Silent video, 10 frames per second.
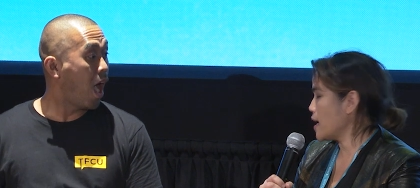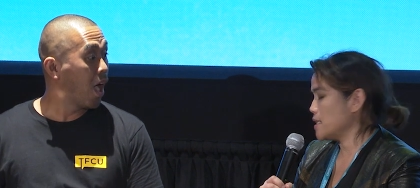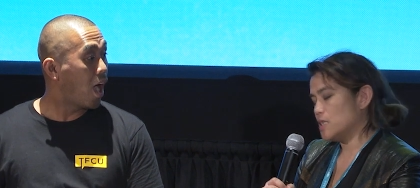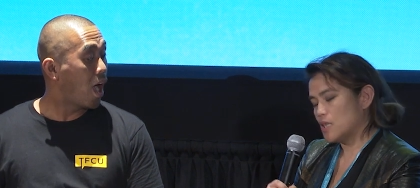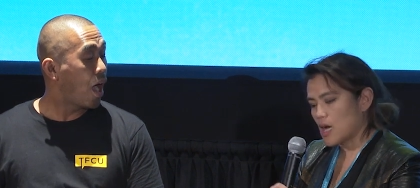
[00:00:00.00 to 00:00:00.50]

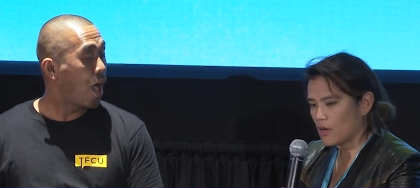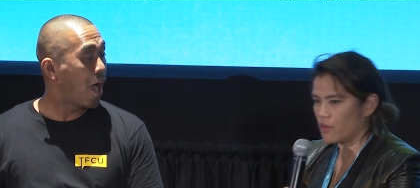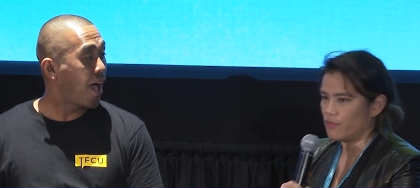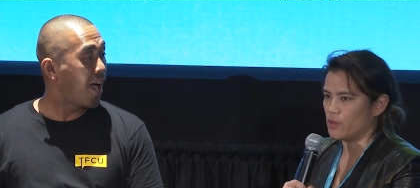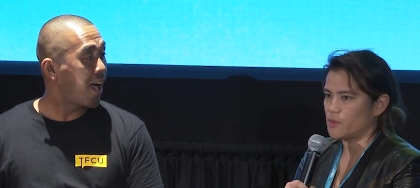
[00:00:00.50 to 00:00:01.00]
Speaker 1: I did not
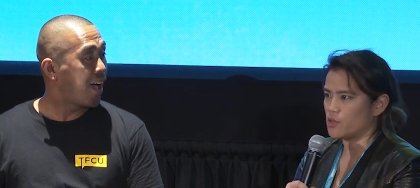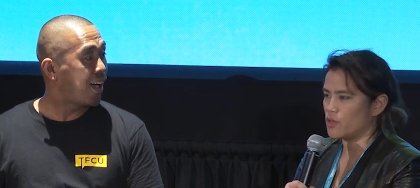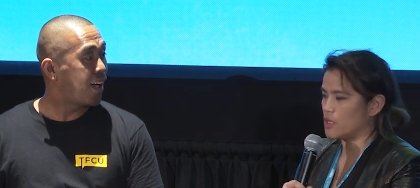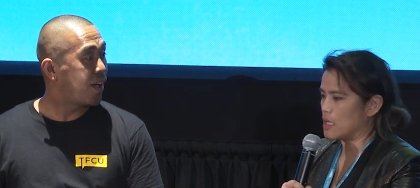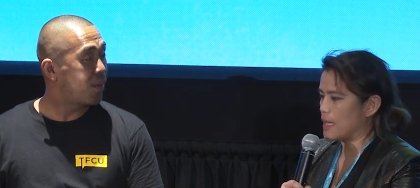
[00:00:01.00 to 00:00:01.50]
go to film
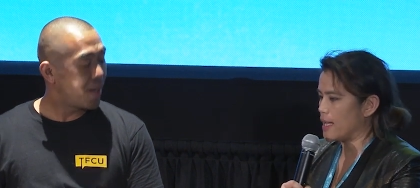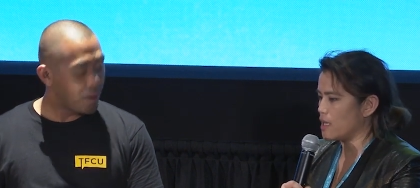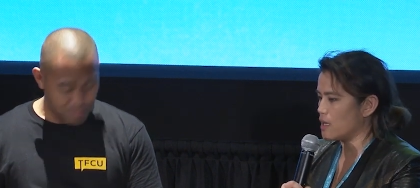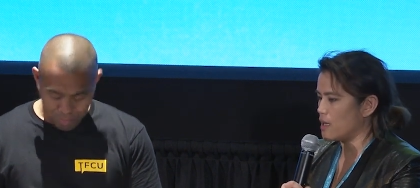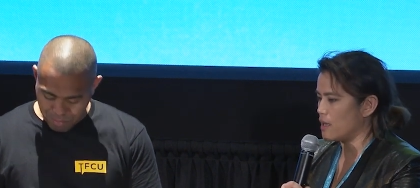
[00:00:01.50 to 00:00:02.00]
school,
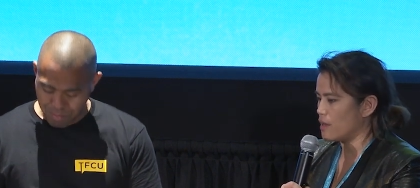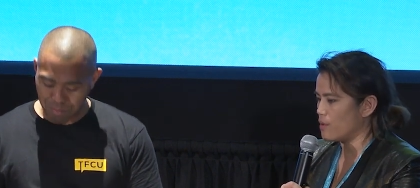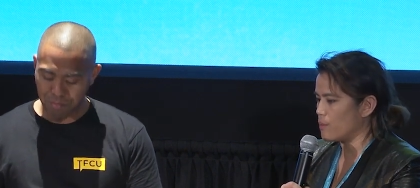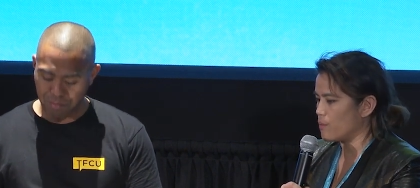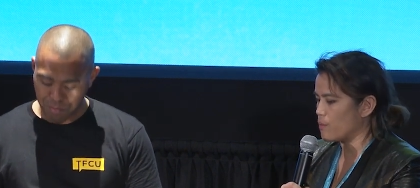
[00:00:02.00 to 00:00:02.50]
and
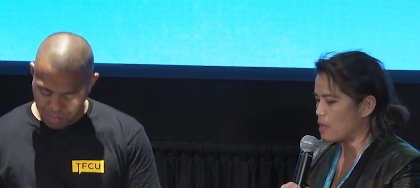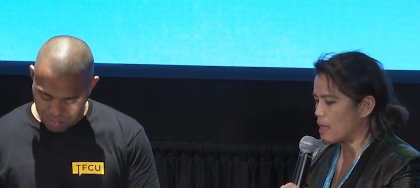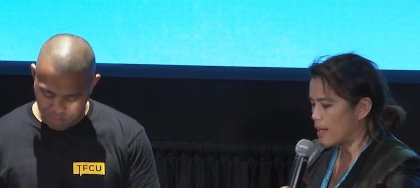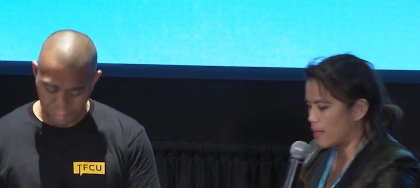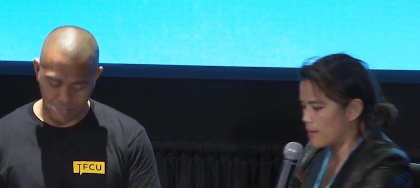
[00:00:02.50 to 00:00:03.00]
um,
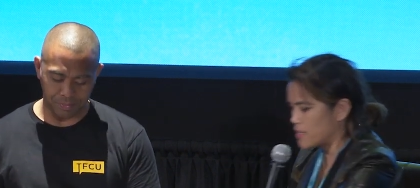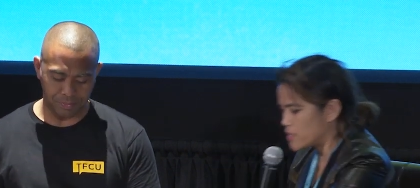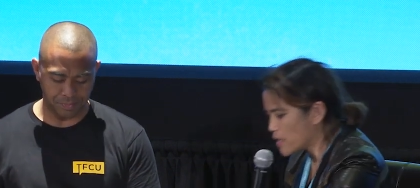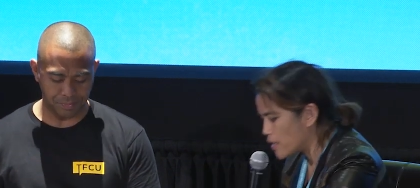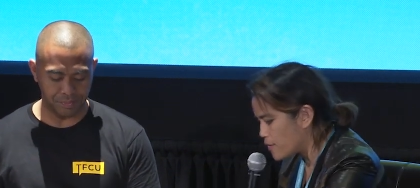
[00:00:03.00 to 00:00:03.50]
I, I,
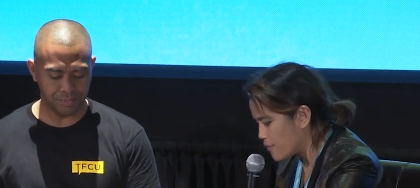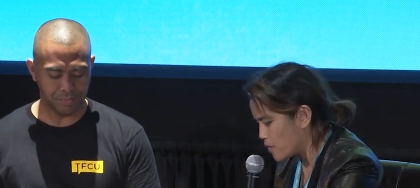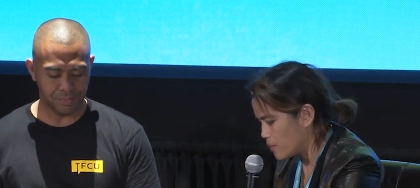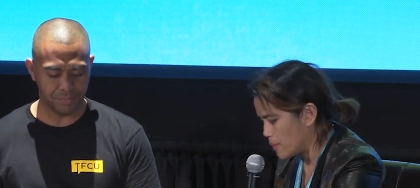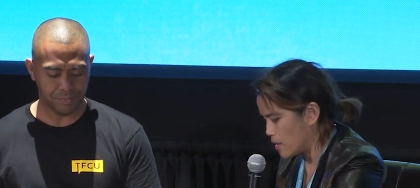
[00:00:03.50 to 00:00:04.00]
studied
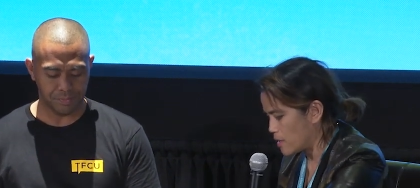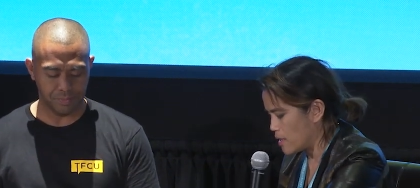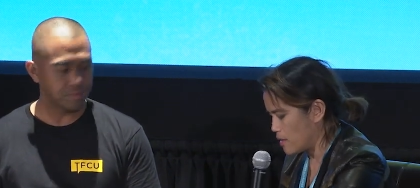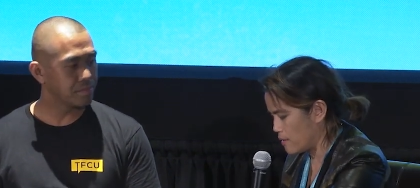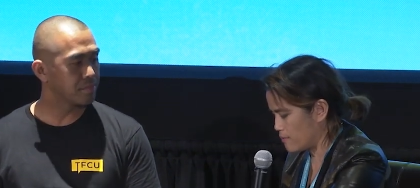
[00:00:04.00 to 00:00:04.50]
film in,
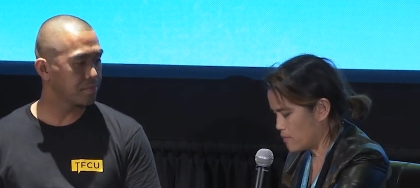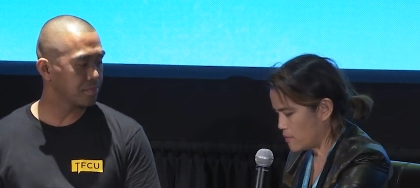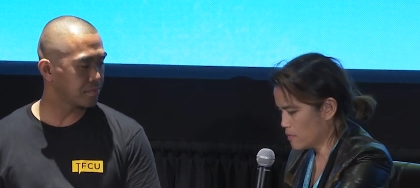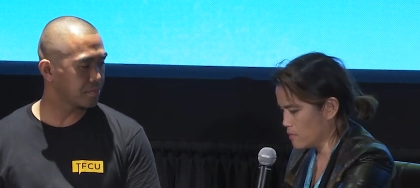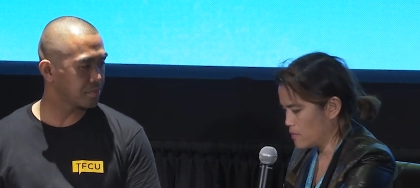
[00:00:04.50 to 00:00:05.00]
in,
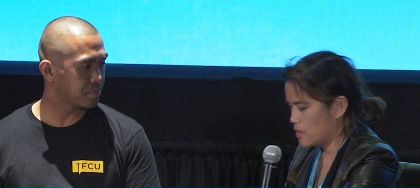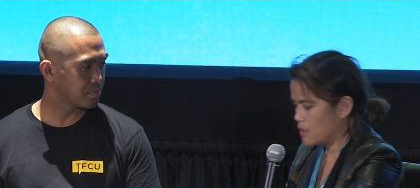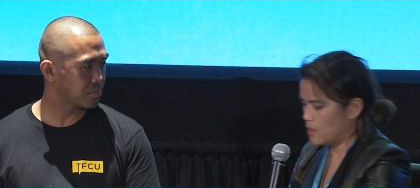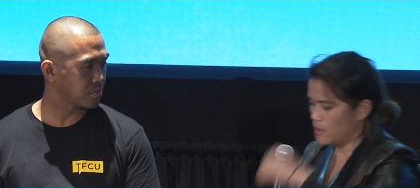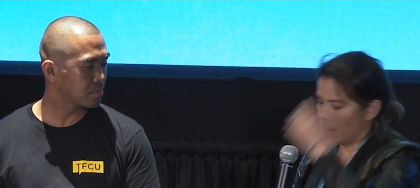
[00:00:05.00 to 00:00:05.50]

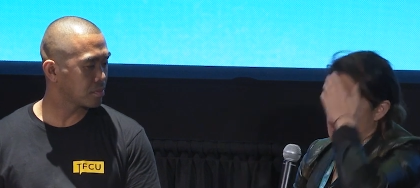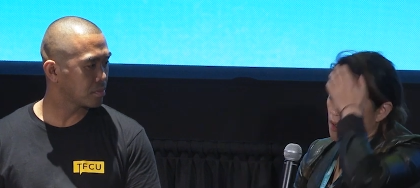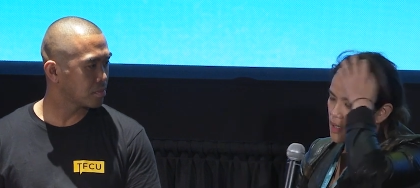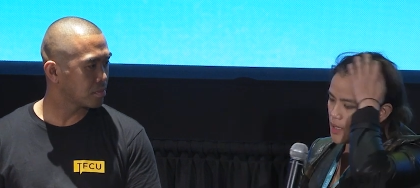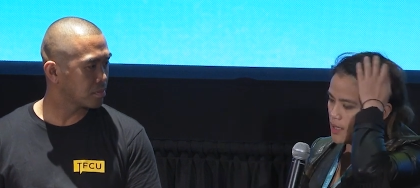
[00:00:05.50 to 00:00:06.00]

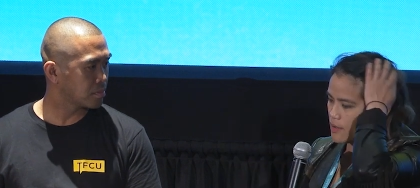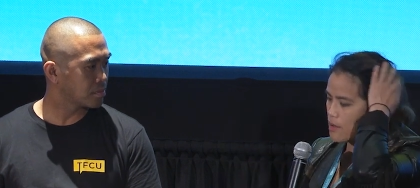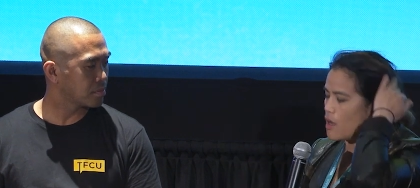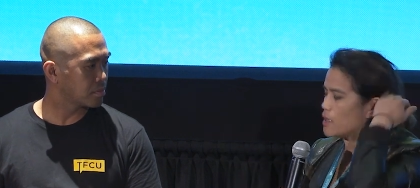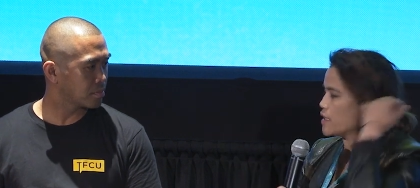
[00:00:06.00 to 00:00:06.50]

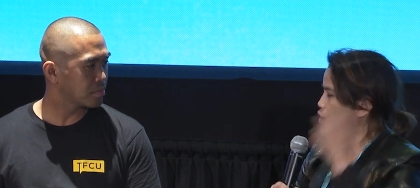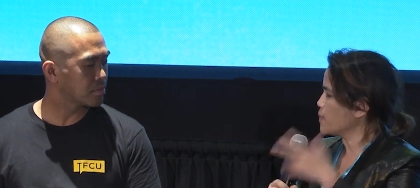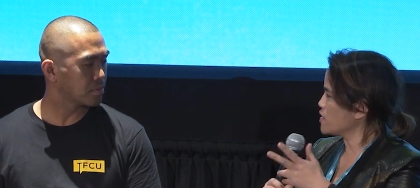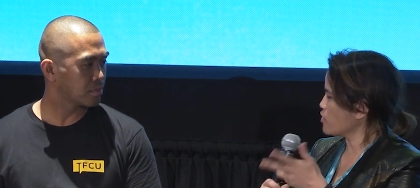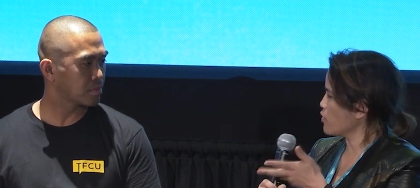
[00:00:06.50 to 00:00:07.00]
in
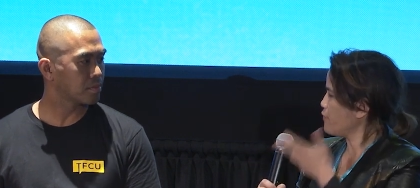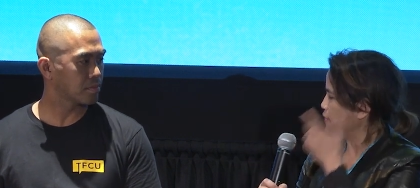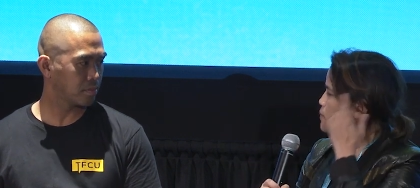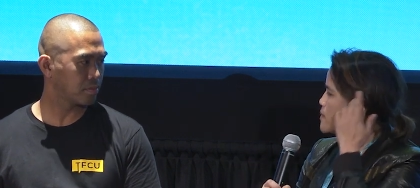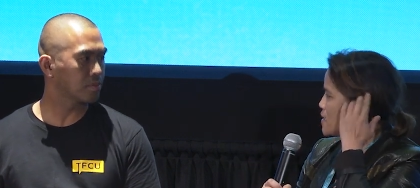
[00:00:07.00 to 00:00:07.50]
college, but sort of
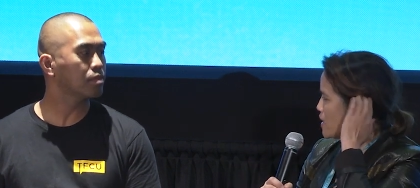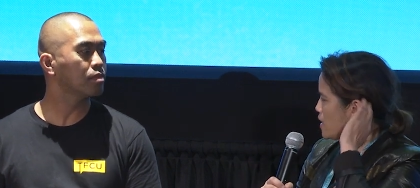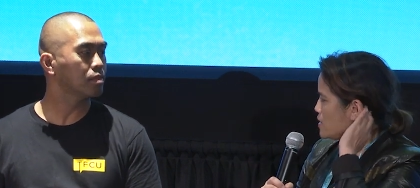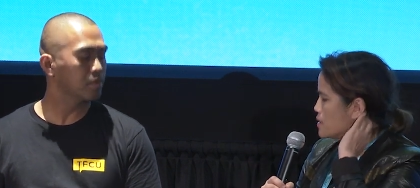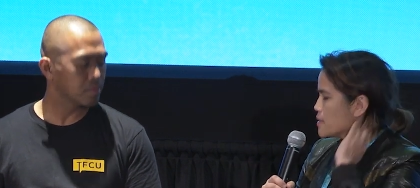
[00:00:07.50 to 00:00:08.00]
film
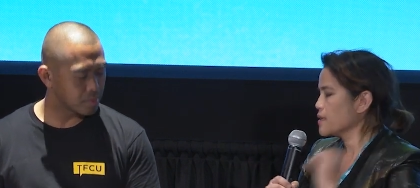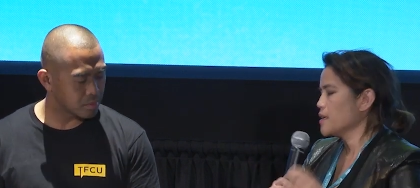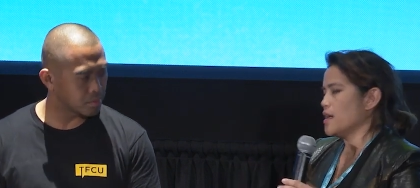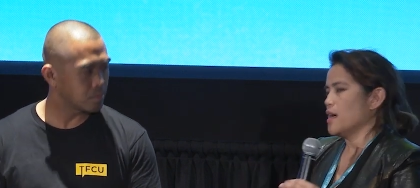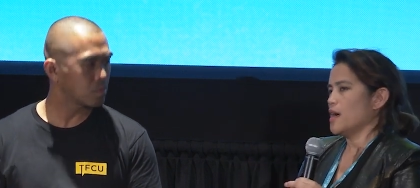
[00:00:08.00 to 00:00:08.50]
studies.
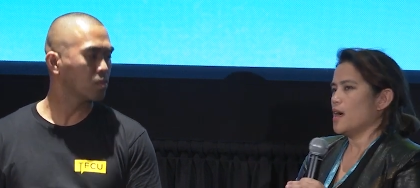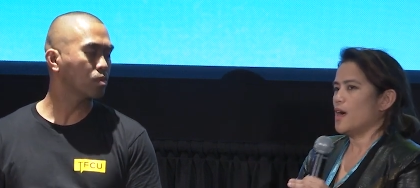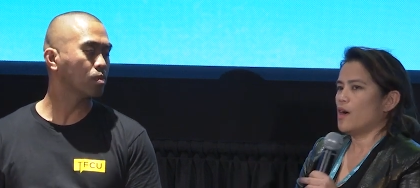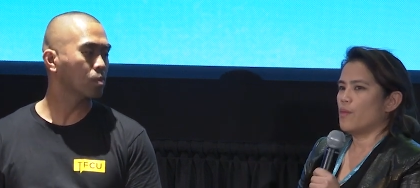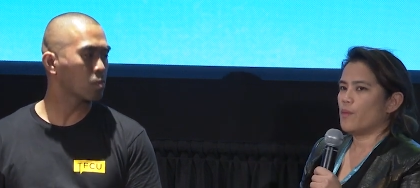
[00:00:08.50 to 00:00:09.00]

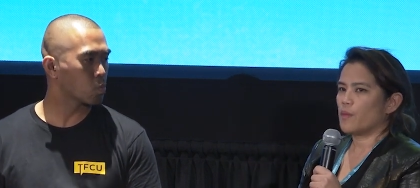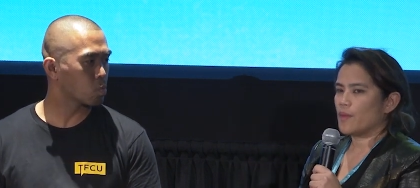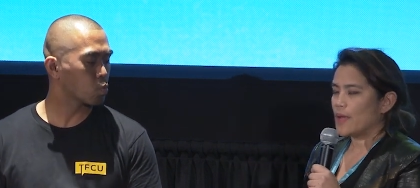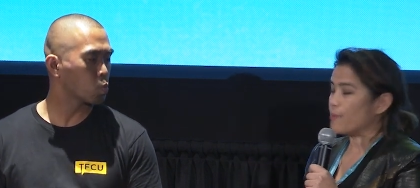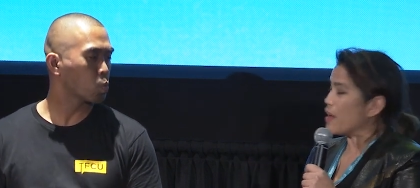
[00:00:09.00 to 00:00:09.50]
Um,
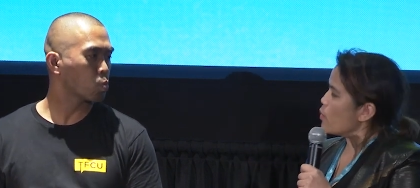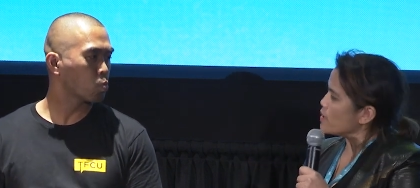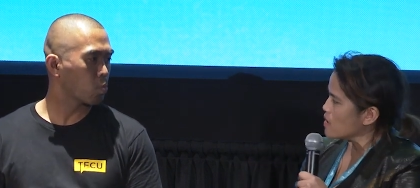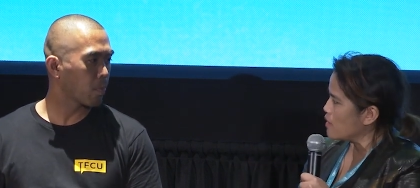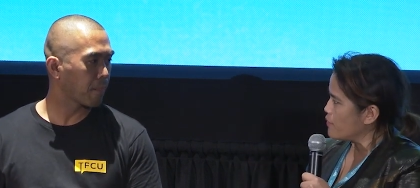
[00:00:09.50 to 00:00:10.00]
but I
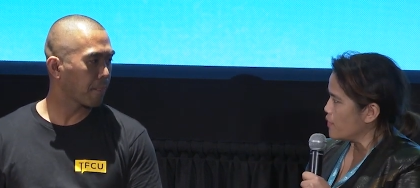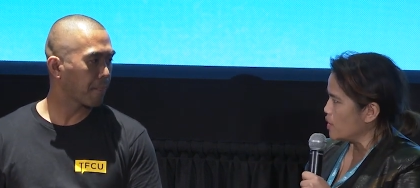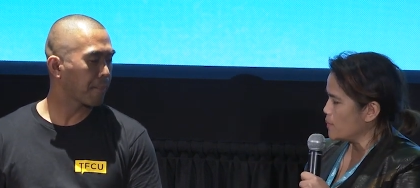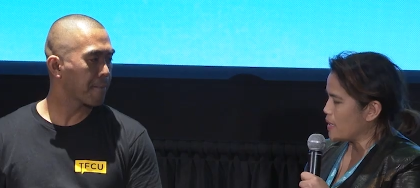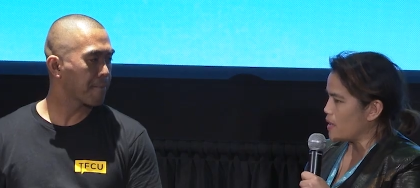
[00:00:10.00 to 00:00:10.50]
always loved
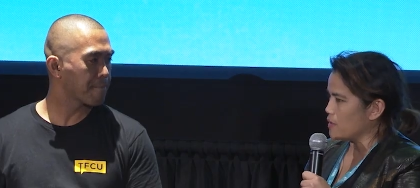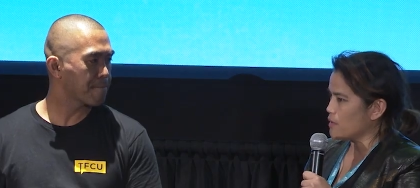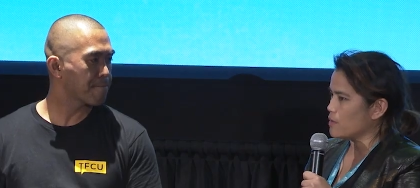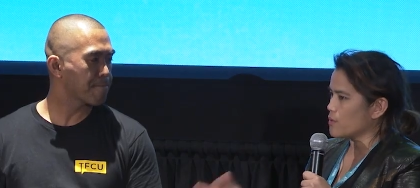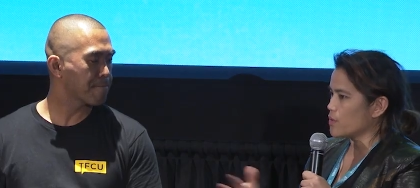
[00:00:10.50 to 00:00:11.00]
film.
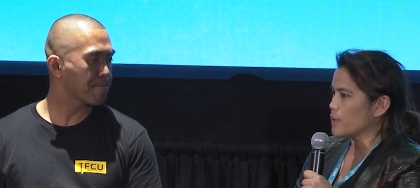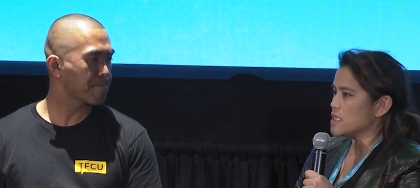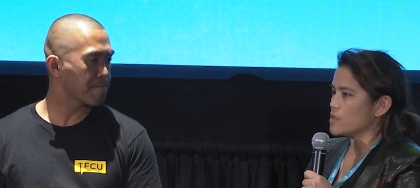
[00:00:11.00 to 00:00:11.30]
Now, the the